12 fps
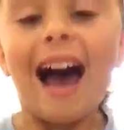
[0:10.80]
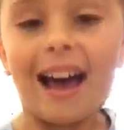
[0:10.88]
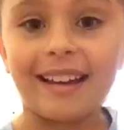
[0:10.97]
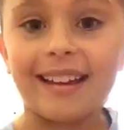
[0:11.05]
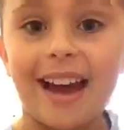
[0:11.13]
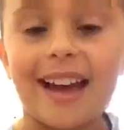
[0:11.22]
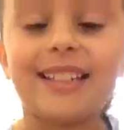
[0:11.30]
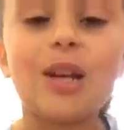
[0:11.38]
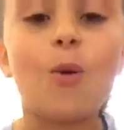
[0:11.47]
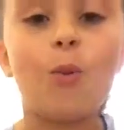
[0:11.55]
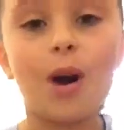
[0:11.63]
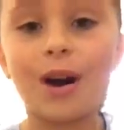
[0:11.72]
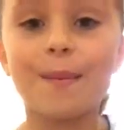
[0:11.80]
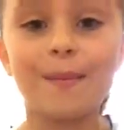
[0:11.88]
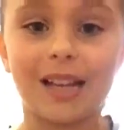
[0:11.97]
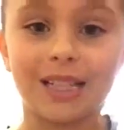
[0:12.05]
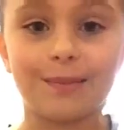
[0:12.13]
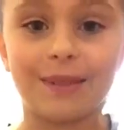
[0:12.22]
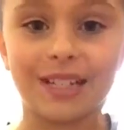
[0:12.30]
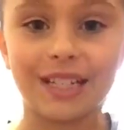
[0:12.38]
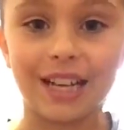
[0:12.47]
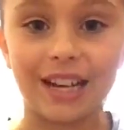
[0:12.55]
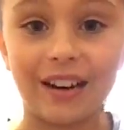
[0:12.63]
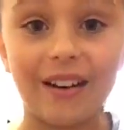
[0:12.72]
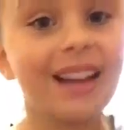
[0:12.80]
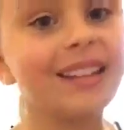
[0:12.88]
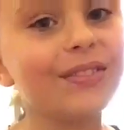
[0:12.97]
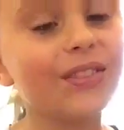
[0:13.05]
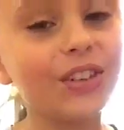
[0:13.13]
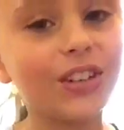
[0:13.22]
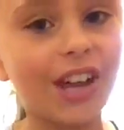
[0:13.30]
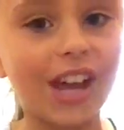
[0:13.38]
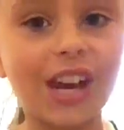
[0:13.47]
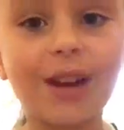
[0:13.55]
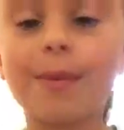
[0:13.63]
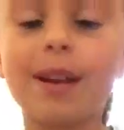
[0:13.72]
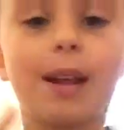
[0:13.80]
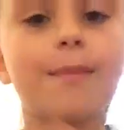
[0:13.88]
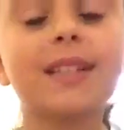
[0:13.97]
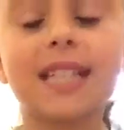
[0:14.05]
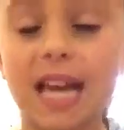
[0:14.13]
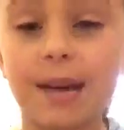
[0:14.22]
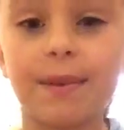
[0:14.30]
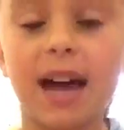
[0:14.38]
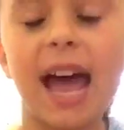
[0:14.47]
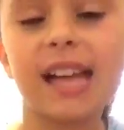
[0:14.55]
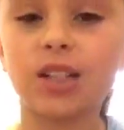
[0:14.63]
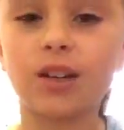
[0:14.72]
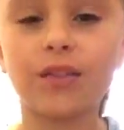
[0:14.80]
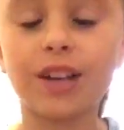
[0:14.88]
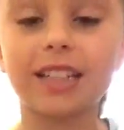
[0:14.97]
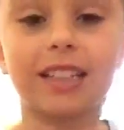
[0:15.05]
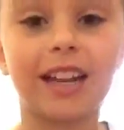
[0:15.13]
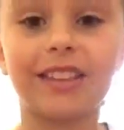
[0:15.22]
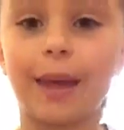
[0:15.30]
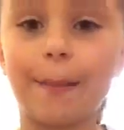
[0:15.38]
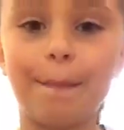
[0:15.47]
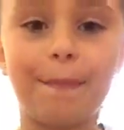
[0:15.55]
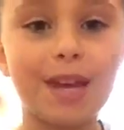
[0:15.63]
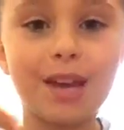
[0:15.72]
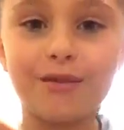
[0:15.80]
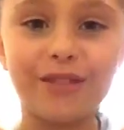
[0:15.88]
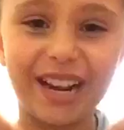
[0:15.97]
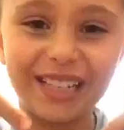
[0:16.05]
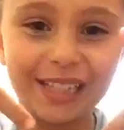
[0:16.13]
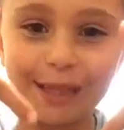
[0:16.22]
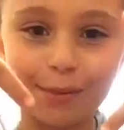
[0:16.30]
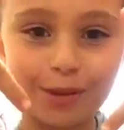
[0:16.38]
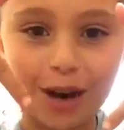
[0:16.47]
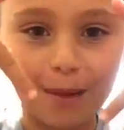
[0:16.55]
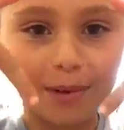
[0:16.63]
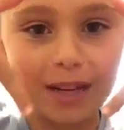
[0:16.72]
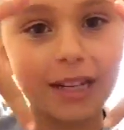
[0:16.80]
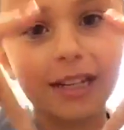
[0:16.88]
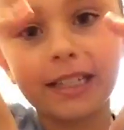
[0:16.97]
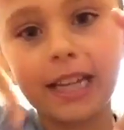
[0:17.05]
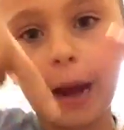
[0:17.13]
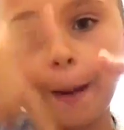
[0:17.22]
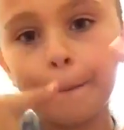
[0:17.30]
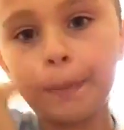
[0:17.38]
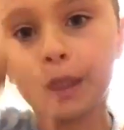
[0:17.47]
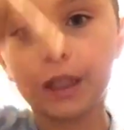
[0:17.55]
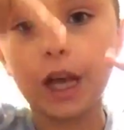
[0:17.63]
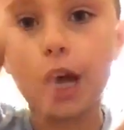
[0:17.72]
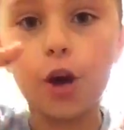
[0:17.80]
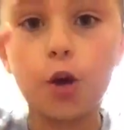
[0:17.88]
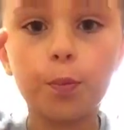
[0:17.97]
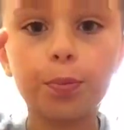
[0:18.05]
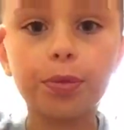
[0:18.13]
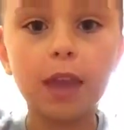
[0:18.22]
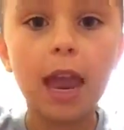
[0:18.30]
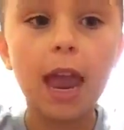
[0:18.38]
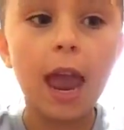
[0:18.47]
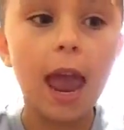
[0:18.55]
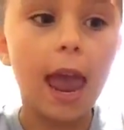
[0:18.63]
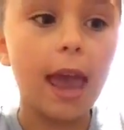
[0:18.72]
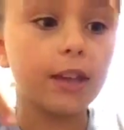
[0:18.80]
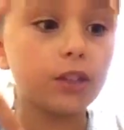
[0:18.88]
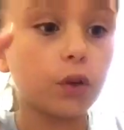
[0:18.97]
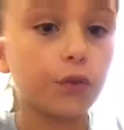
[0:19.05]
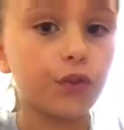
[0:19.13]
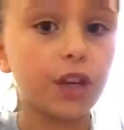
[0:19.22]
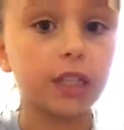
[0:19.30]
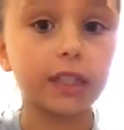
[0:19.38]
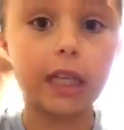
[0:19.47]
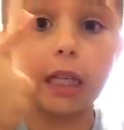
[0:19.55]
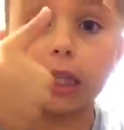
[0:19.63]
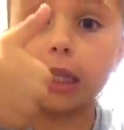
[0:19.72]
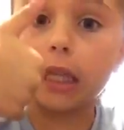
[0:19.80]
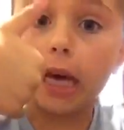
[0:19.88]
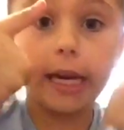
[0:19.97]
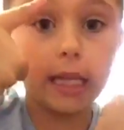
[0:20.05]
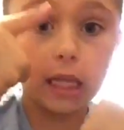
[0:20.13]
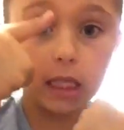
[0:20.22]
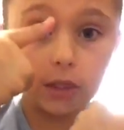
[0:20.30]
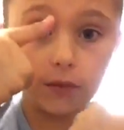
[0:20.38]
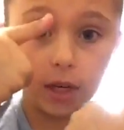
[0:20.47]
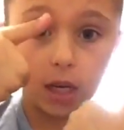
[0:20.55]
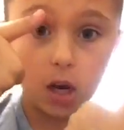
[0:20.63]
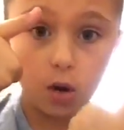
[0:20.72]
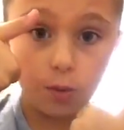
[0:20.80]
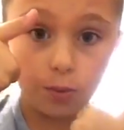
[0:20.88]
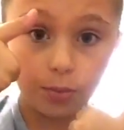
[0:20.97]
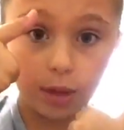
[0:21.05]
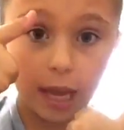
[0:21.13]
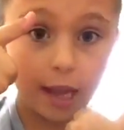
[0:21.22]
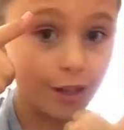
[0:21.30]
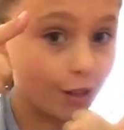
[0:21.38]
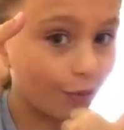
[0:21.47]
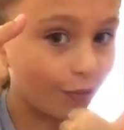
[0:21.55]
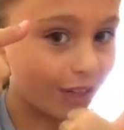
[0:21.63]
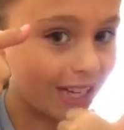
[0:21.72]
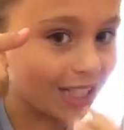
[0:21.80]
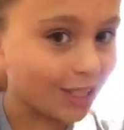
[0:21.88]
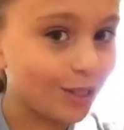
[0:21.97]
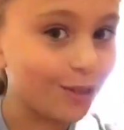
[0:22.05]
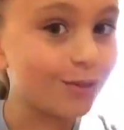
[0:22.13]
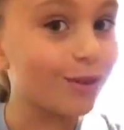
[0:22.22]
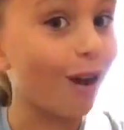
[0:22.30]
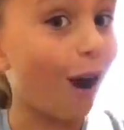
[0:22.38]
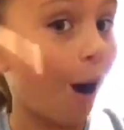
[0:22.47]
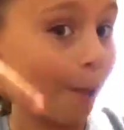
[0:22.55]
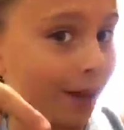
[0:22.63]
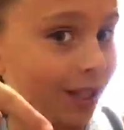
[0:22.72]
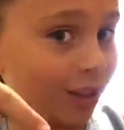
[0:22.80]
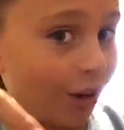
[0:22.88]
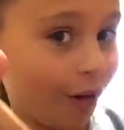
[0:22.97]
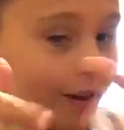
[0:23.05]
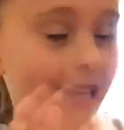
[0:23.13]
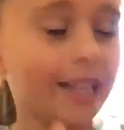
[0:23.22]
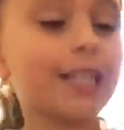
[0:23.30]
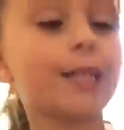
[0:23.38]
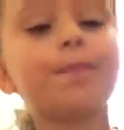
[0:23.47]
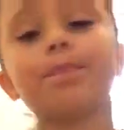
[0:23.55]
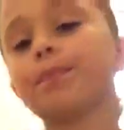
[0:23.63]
Hi guys, welcome back to my channel. And if you're new here, my name is Emma, and don't forget to hit that big red subscribe button down below. And don't forget to like this video, and don't forget to comment on it.